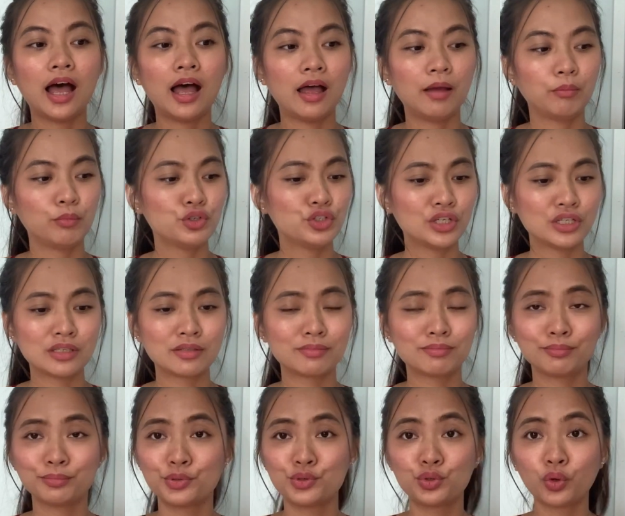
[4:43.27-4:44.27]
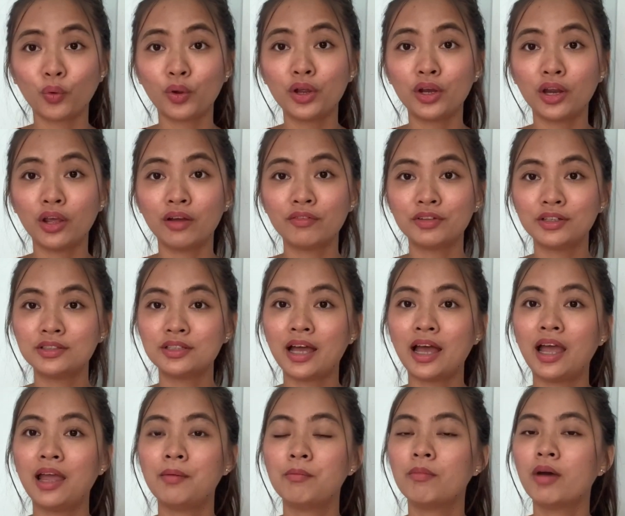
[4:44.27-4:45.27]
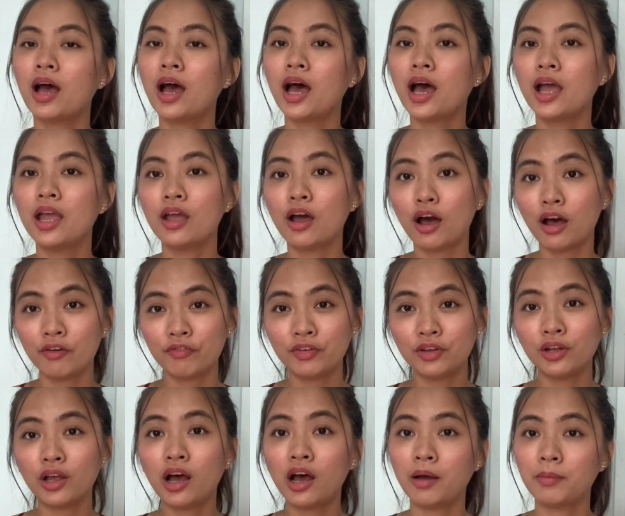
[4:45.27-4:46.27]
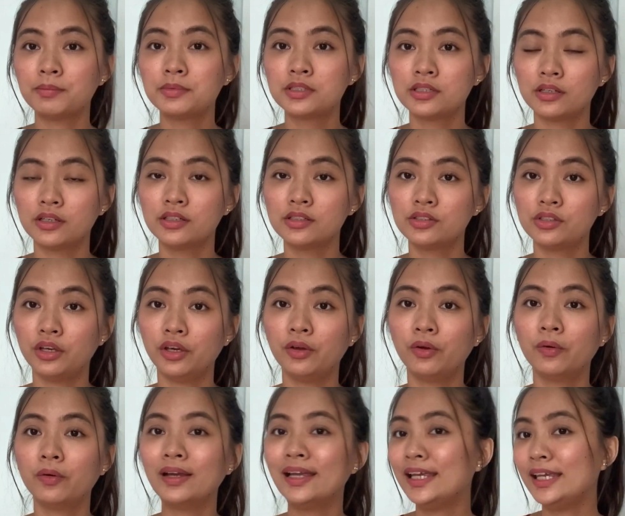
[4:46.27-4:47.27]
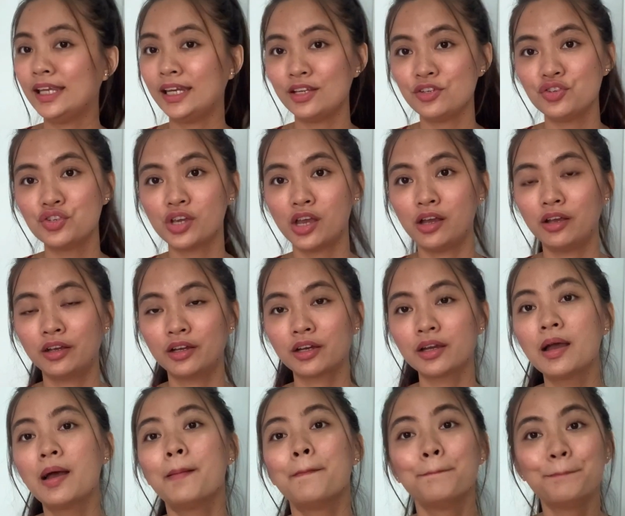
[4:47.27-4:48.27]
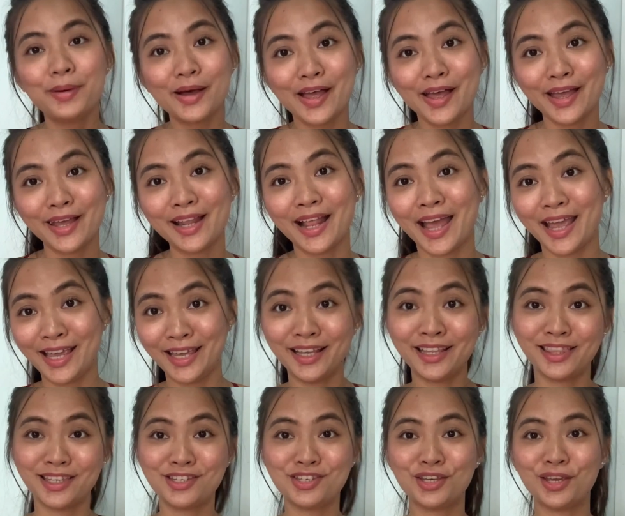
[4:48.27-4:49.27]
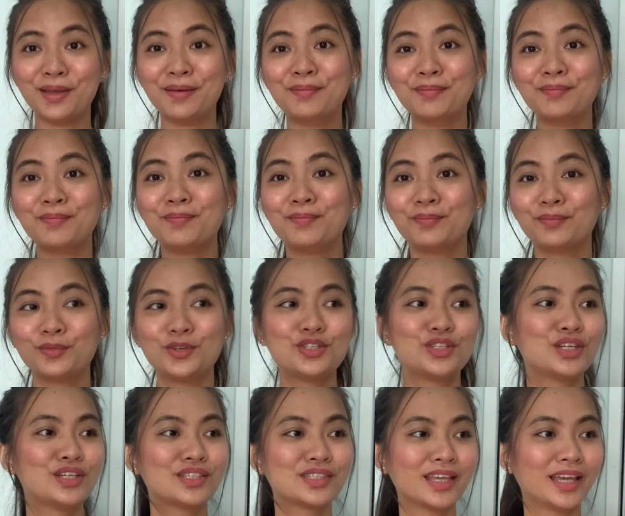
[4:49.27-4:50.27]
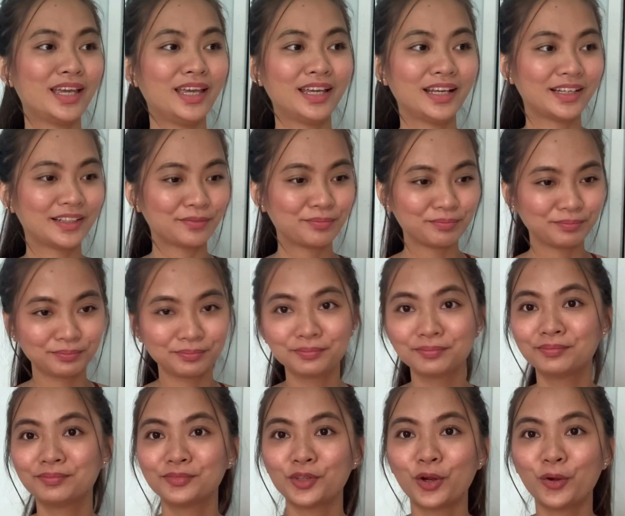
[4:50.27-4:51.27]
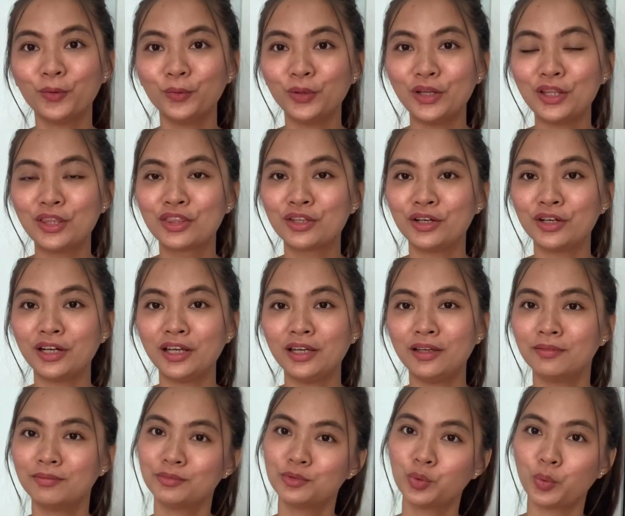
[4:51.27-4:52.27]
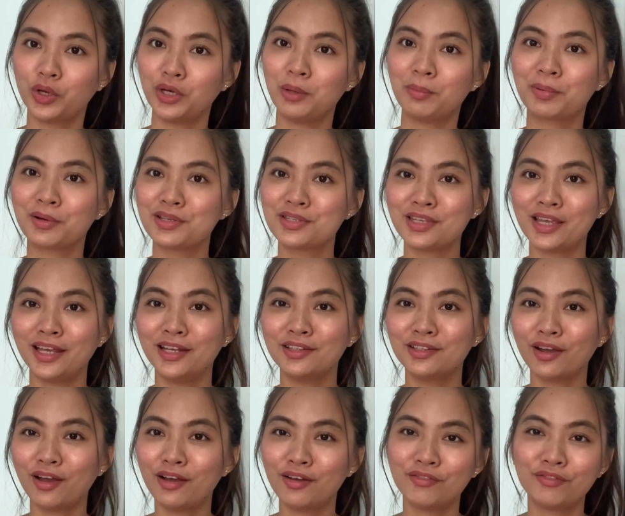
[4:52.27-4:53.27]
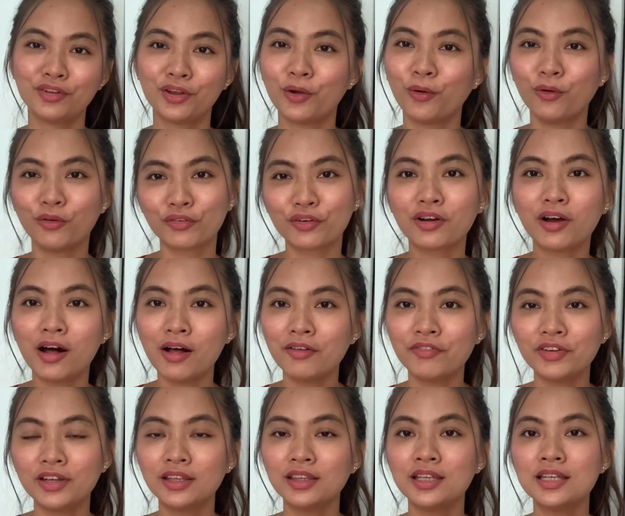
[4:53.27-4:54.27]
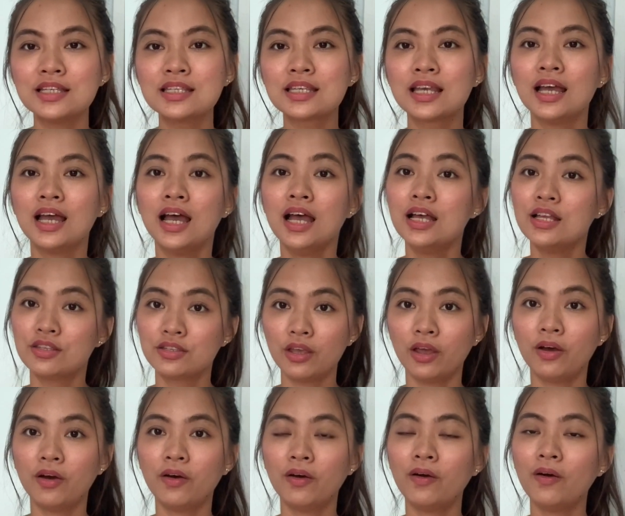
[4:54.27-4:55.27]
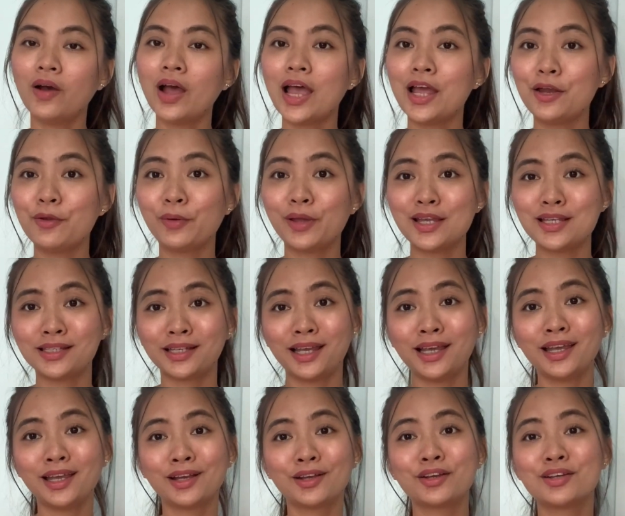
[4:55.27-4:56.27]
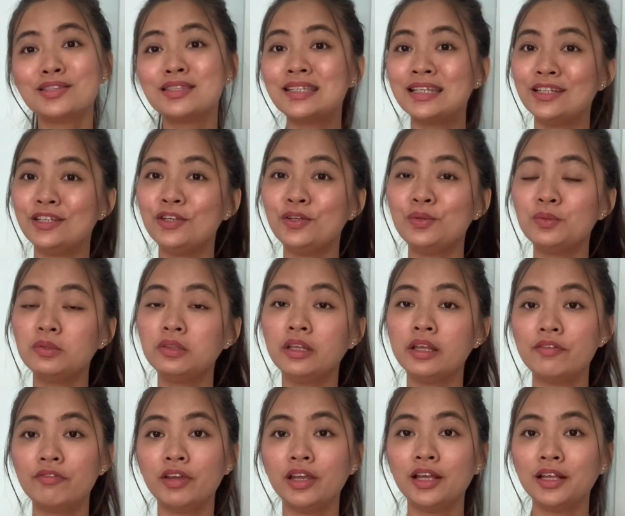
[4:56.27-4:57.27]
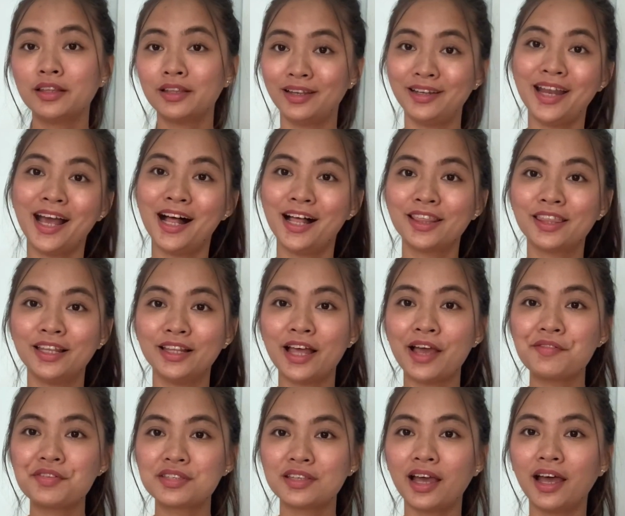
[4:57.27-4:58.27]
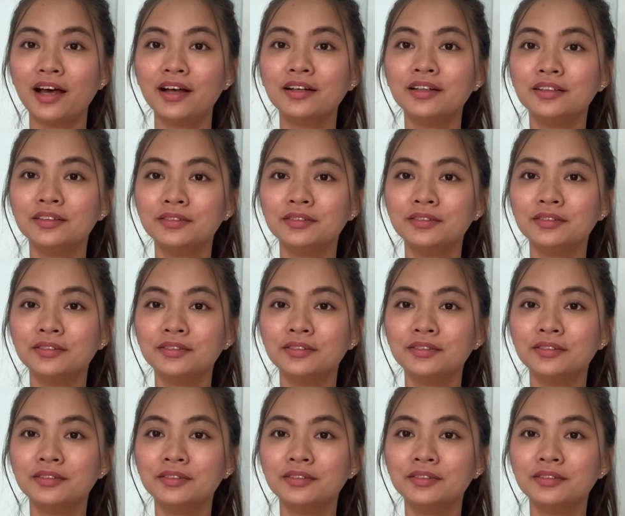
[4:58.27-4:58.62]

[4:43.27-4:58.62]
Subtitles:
which is majority of the time, I often opt to eating junk. But I hit the gym, which is like only 30-20% of your overall fitness. So anyways, I continued living the unhealthy lifestyle.